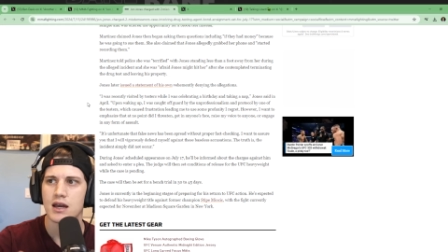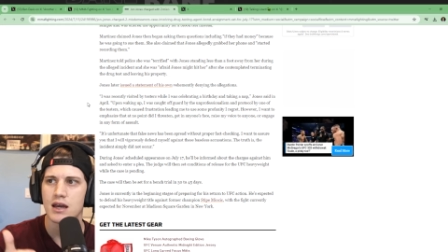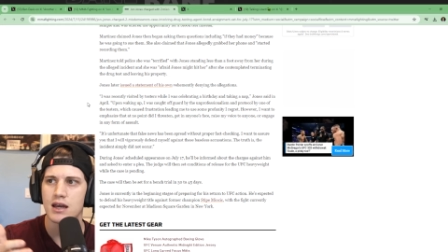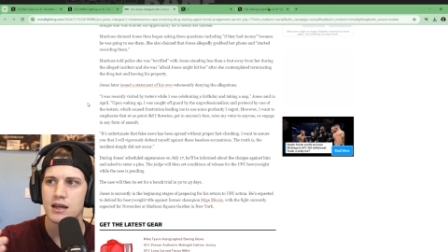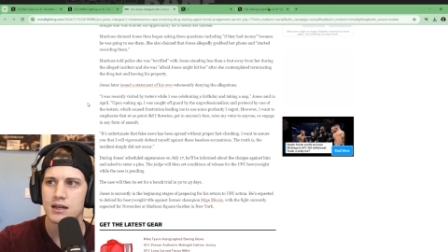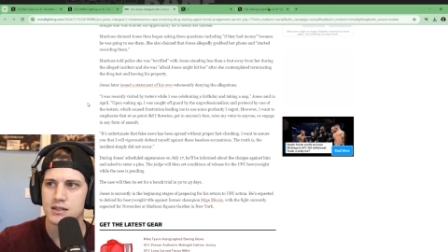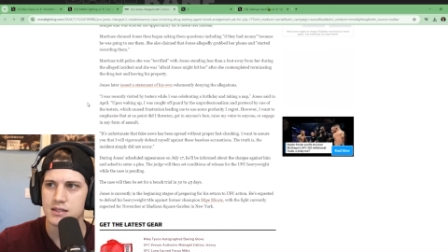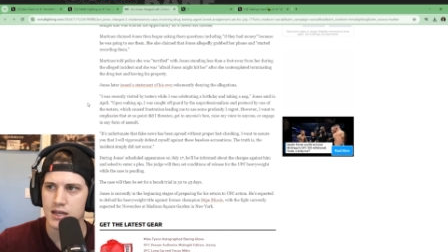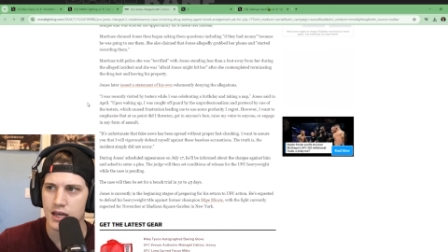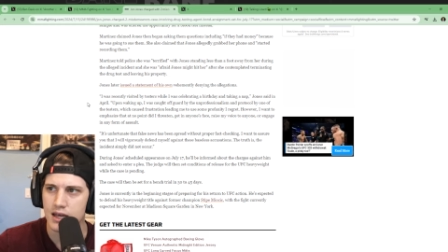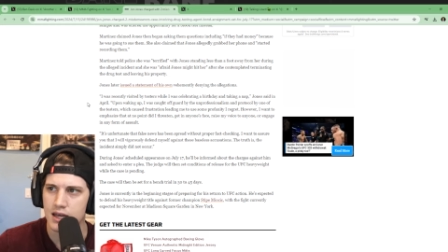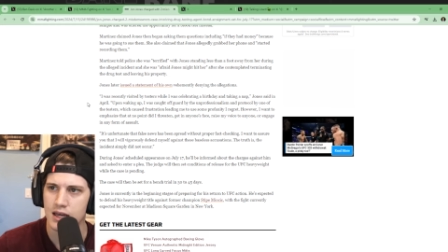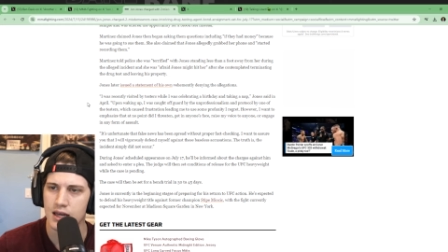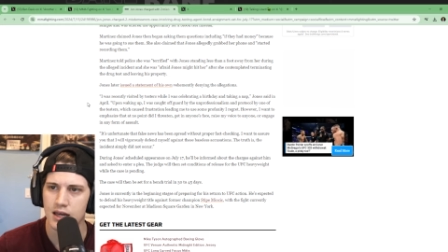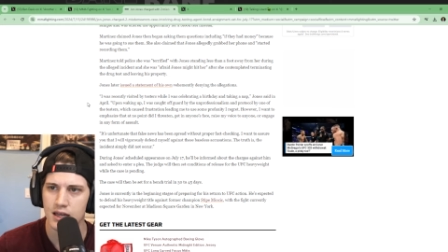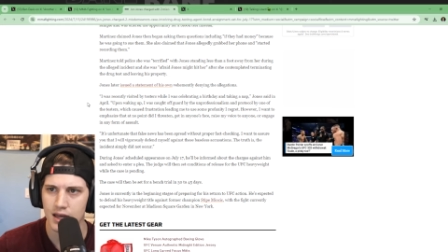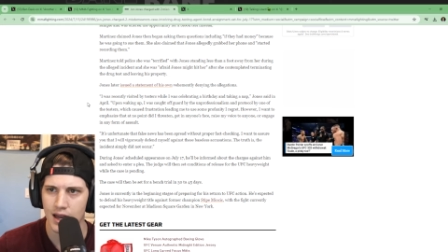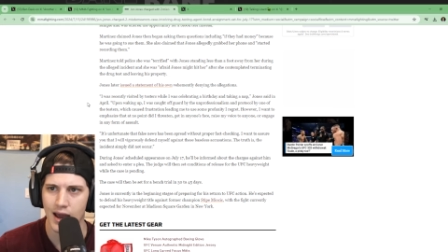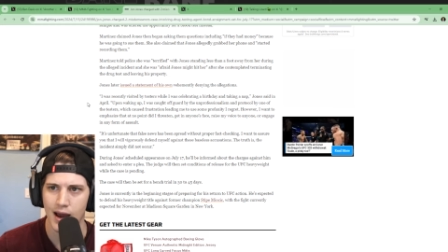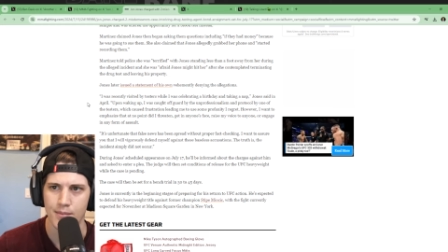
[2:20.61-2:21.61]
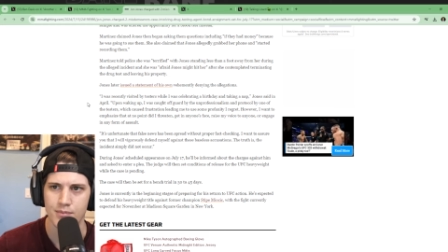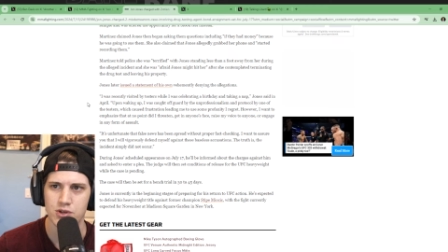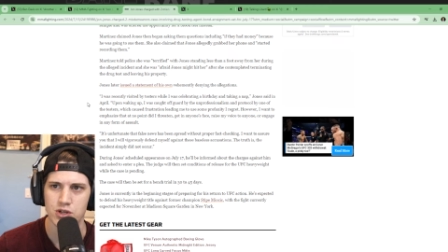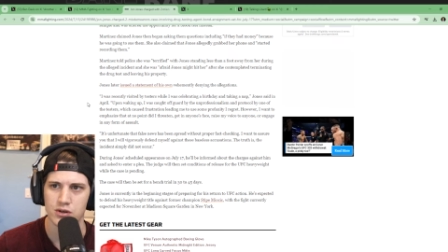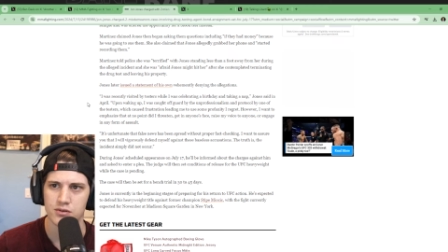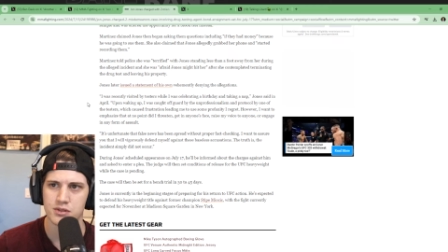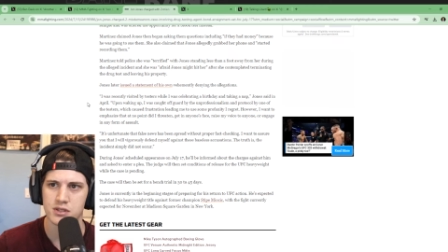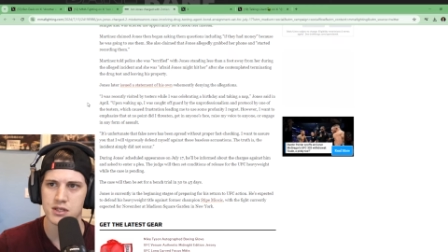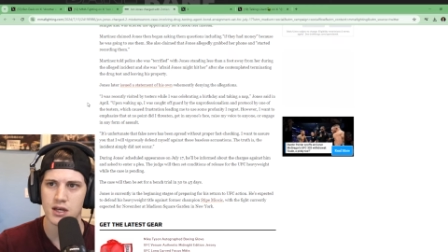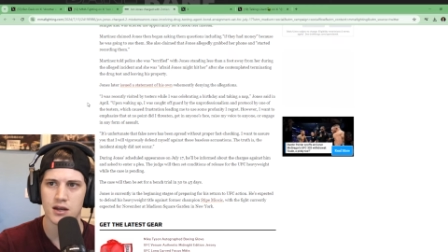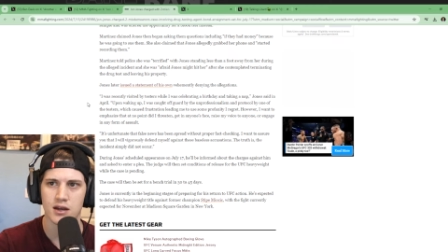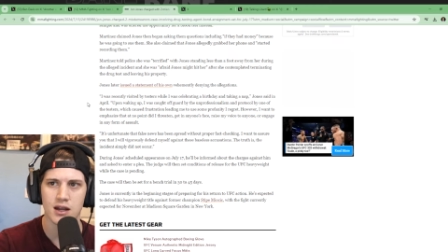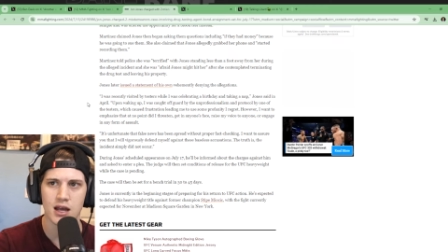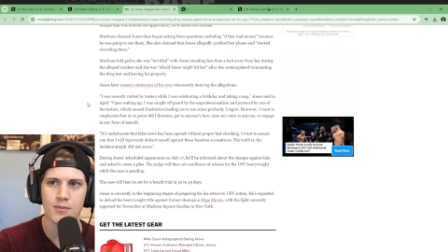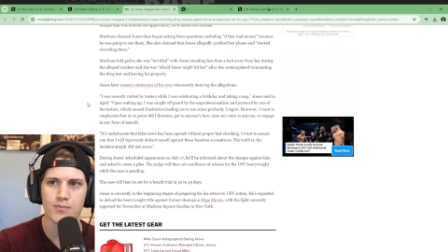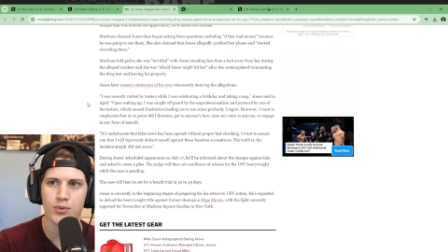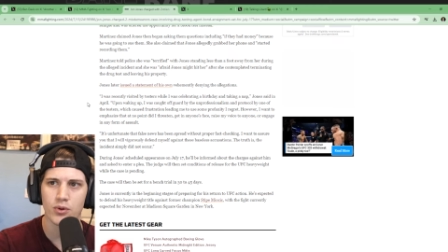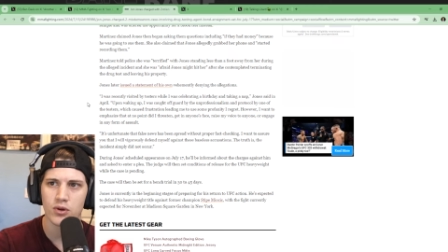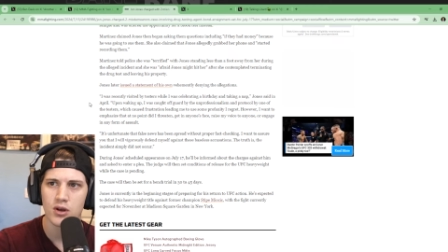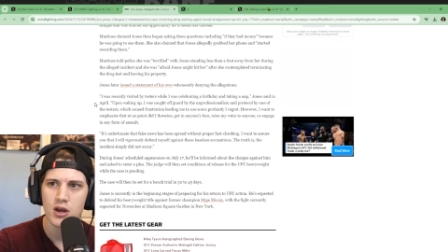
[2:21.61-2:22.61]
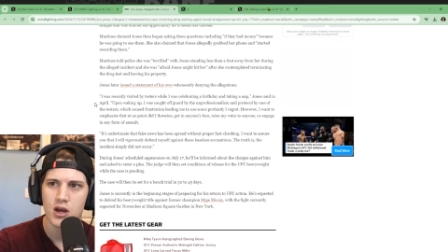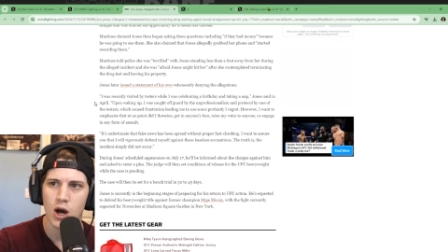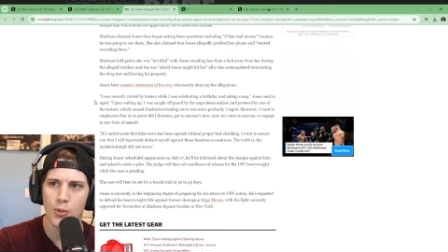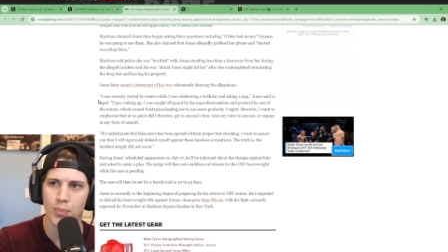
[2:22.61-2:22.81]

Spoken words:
and taking a nap, Jones said in April.